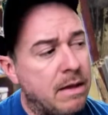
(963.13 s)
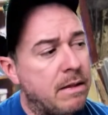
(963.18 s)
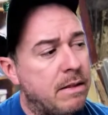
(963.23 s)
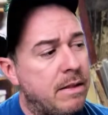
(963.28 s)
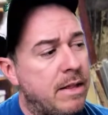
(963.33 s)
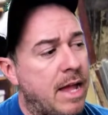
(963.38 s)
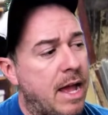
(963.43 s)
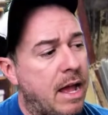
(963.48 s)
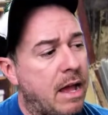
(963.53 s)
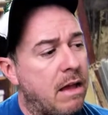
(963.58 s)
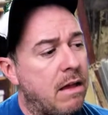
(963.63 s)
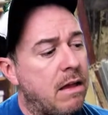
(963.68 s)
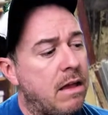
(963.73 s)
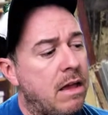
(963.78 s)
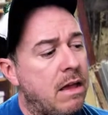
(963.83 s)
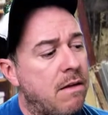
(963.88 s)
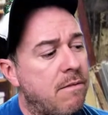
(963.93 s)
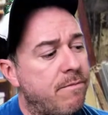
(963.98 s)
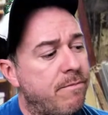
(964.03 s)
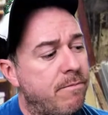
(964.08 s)
that
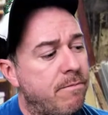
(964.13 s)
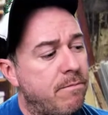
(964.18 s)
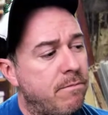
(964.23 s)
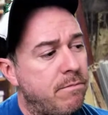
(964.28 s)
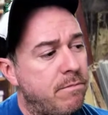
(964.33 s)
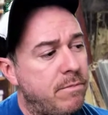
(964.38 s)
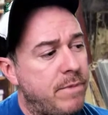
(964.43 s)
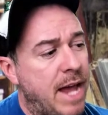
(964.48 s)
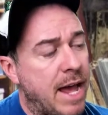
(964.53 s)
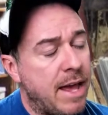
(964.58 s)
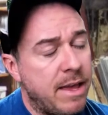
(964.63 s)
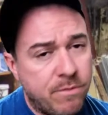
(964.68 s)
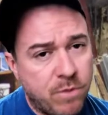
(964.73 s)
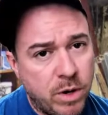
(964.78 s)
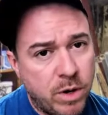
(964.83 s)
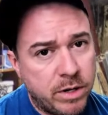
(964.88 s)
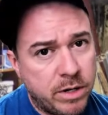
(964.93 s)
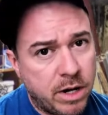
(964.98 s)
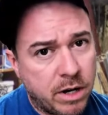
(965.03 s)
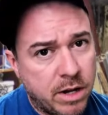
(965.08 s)
if Dave
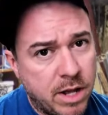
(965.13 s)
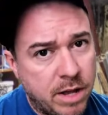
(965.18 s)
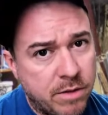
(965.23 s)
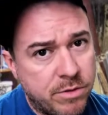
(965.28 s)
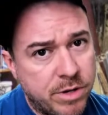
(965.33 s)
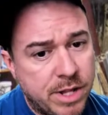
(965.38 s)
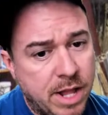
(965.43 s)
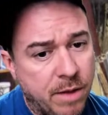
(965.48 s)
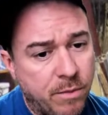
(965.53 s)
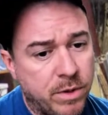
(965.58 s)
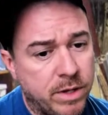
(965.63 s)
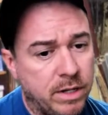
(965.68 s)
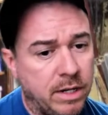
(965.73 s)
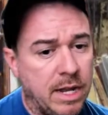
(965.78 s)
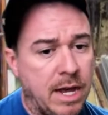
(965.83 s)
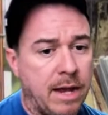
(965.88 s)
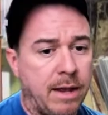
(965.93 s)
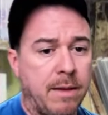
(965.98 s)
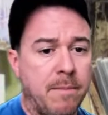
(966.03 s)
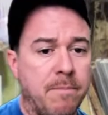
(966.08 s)
wasn't their coach, they wouldn't
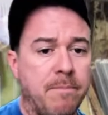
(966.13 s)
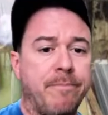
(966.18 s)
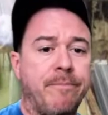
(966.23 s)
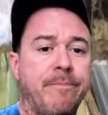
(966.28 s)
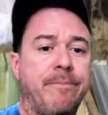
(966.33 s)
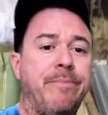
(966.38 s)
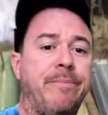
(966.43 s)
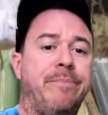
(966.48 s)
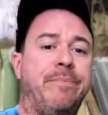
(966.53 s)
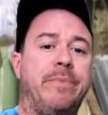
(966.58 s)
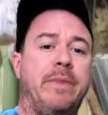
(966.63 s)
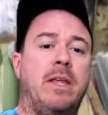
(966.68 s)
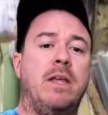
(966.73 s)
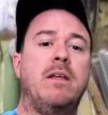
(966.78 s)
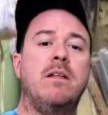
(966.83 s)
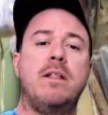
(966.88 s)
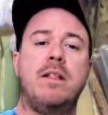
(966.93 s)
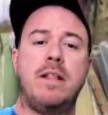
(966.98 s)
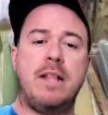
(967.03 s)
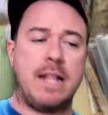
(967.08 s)
like him.
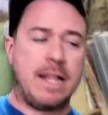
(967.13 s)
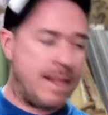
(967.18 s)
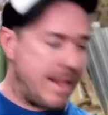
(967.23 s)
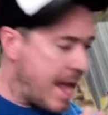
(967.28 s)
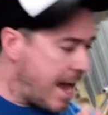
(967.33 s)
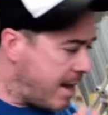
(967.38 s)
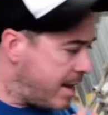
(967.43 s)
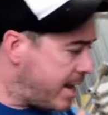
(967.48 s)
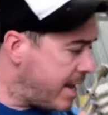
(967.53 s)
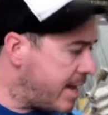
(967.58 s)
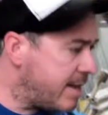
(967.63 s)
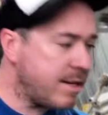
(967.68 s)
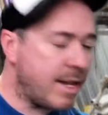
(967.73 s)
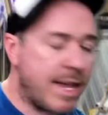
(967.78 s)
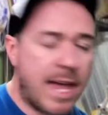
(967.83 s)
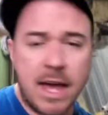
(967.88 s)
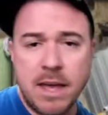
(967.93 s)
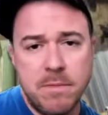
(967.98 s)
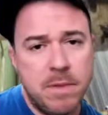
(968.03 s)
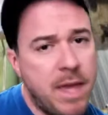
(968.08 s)
That is a
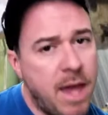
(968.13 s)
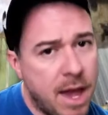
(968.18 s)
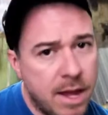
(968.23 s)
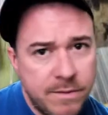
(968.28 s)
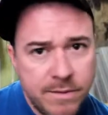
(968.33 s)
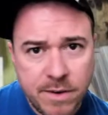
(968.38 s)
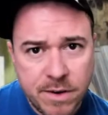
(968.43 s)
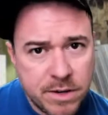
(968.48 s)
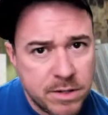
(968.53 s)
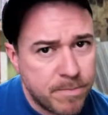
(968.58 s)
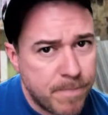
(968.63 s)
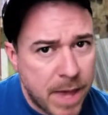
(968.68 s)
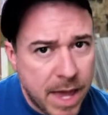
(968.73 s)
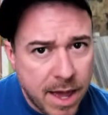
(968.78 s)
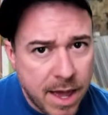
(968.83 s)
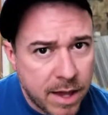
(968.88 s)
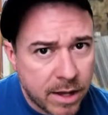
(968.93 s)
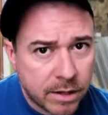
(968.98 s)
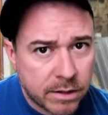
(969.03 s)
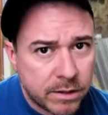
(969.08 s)
game you have to
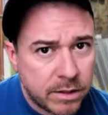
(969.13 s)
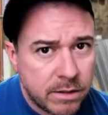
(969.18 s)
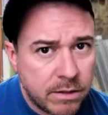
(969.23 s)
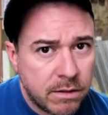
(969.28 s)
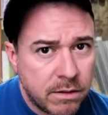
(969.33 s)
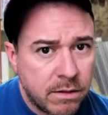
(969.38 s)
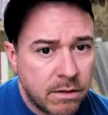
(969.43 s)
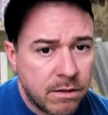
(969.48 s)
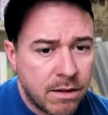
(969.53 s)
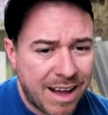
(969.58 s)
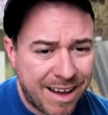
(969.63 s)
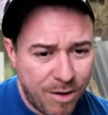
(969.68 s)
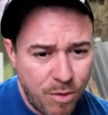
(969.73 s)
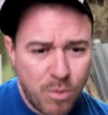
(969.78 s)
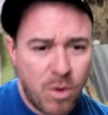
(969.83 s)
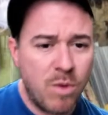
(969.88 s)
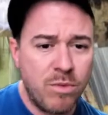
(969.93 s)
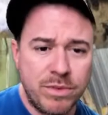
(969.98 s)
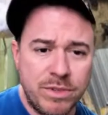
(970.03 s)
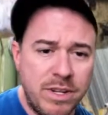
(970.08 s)
respect. I don't
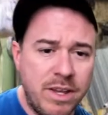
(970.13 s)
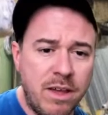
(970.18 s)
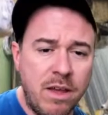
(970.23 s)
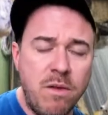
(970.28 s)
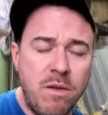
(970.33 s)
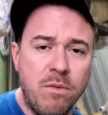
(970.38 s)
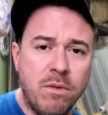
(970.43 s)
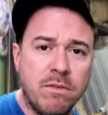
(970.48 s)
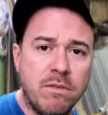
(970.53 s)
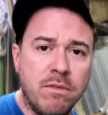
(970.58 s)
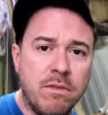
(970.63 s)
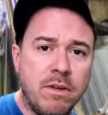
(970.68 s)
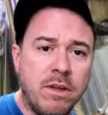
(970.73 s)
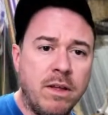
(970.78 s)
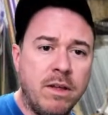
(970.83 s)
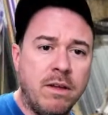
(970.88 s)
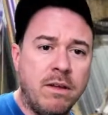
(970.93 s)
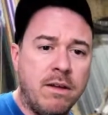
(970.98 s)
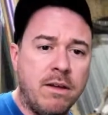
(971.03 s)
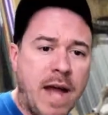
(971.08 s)
want to.
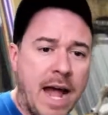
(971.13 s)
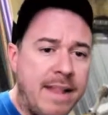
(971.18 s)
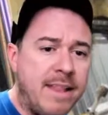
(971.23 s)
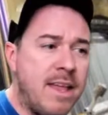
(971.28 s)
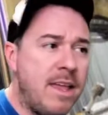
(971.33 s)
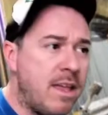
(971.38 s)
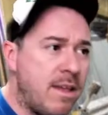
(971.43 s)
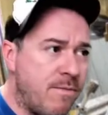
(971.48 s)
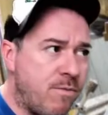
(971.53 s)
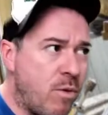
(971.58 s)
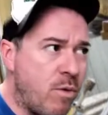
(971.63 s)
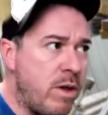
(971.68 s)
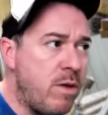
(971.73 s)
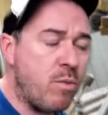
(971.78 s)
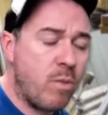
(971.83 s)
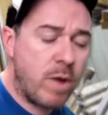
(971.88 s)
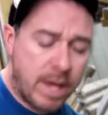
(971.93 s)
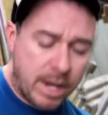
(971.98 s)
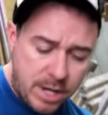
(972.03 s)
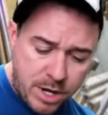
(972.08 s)
I think if we
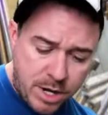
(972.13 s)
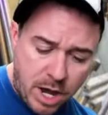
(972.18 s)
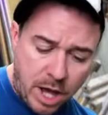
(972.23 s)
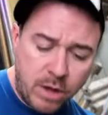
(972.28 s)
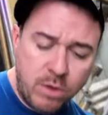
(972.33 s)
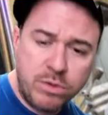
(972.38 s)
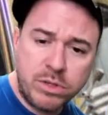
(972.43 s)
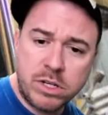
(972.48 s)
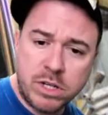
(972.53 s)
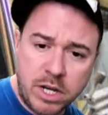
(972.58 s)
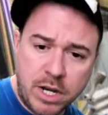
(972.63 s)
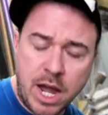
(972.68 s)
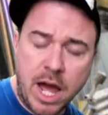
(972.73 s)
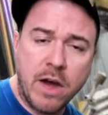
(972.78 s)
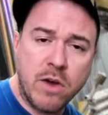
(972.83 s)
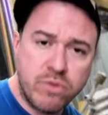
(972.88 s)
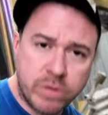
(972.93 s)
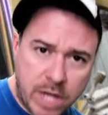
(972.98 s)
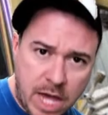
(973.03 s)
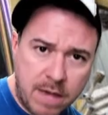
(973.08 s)
went nose to
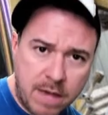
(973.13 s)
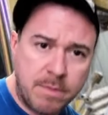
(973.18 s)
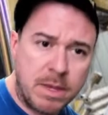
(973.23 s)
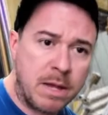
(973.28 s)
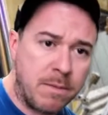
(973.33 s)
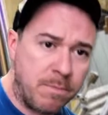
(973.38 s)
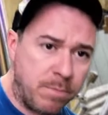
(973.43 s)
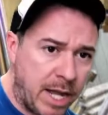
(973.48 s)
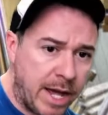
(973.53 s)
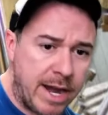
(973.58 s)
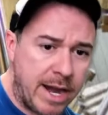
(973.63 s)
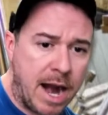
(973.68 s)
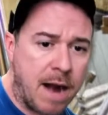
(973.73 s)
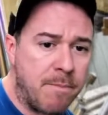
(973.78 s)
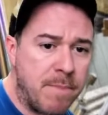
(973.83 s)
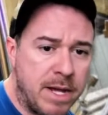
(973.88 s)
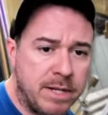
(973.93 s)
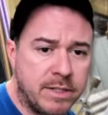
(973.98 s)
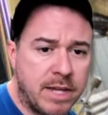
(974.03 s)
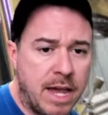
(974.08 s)
nose, came in, played our
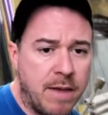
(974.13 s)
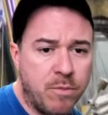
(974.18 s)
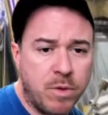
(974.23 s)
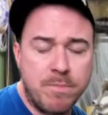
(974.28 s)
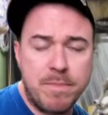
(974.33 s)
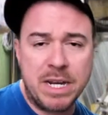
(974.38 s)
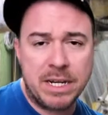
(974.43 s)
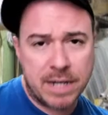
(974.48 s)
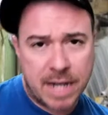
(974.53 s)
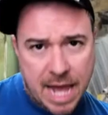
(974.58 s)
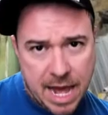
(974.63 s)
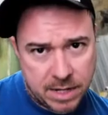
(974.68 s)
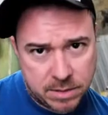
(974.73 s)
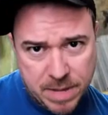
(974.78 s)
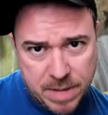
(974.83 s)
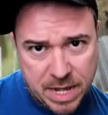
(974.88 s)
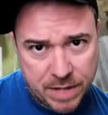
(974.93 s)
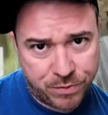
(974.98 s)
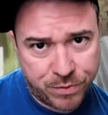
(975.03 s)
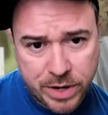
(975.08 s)
best game, we'd beat the guys
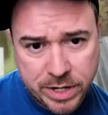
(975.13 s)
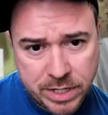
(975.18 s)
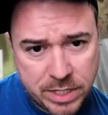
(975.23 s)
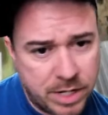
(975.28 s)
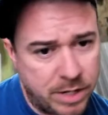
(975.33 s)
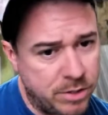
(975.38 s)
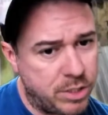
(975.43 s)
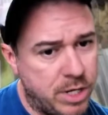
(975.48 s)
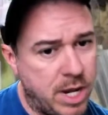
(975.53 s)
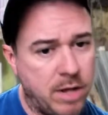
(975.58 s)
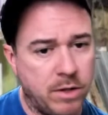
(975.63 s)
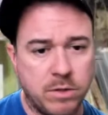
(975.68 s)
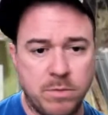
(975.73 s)
by 3 touchdowns.